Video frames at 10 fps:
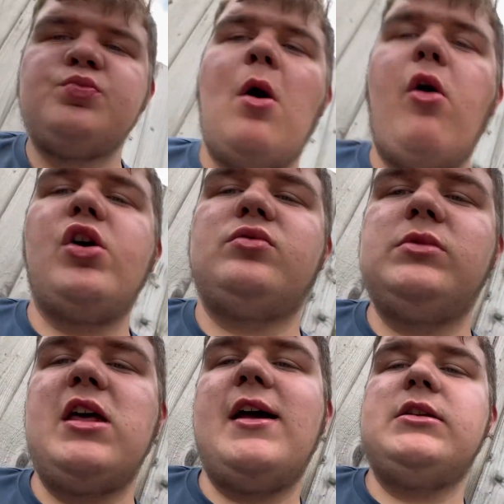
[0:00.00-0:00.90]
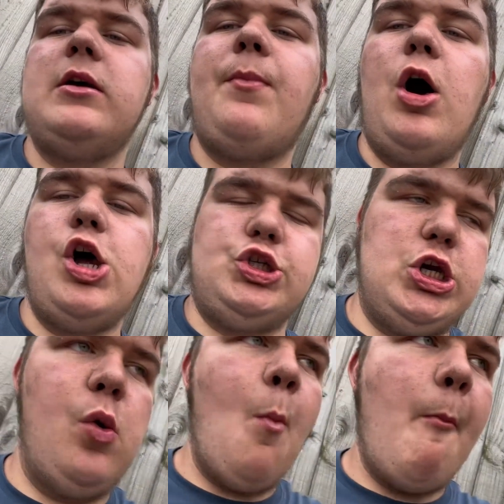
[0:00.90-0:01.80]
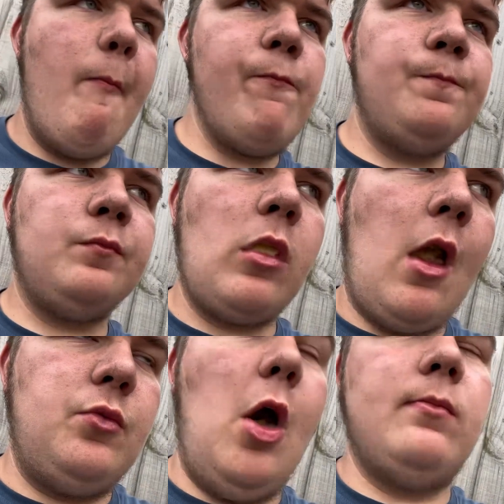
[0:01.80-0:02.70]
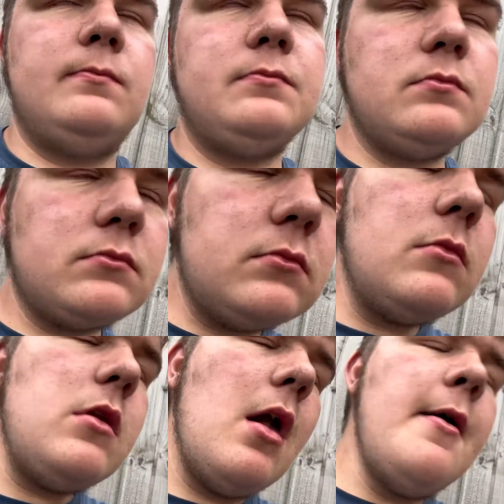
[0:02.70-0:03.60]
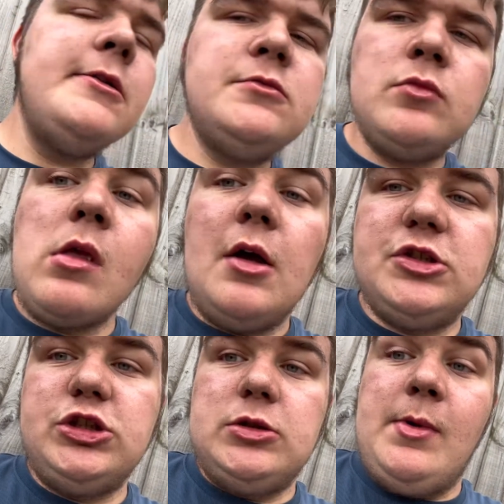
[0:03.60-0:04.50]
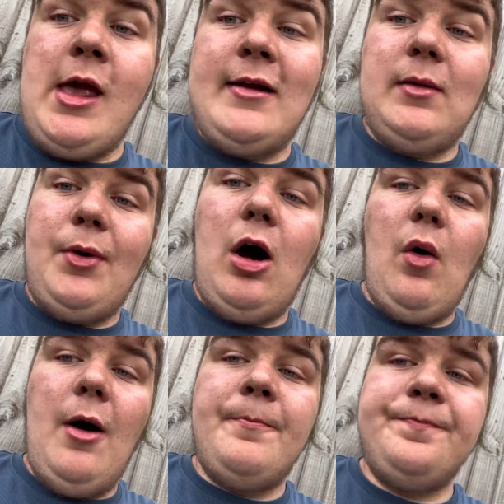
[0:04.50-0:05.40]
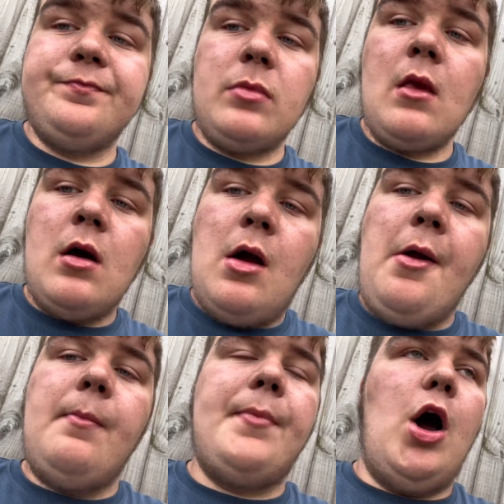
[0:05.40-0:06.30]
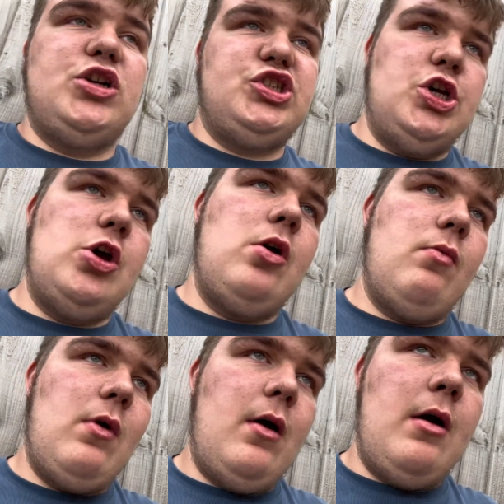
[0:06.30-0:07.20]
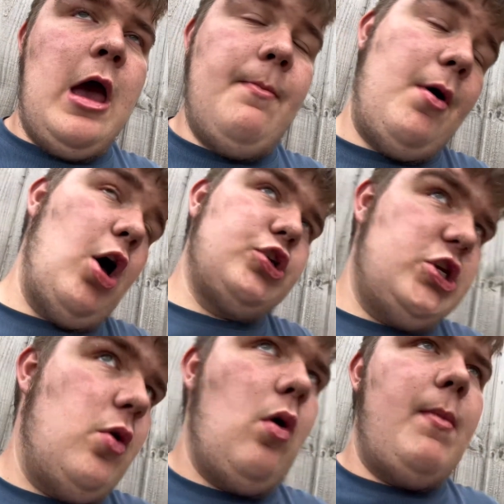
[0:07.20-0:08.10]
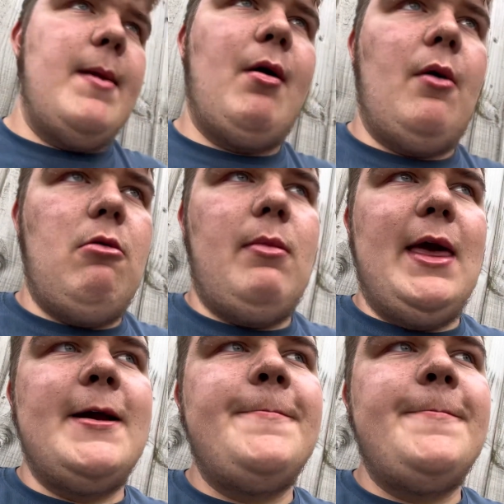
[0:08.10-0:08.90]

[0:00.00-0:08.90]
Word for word: is probably going to be the end of part two. No. It's going to be the end of part one. Part two, uh, part two will be probably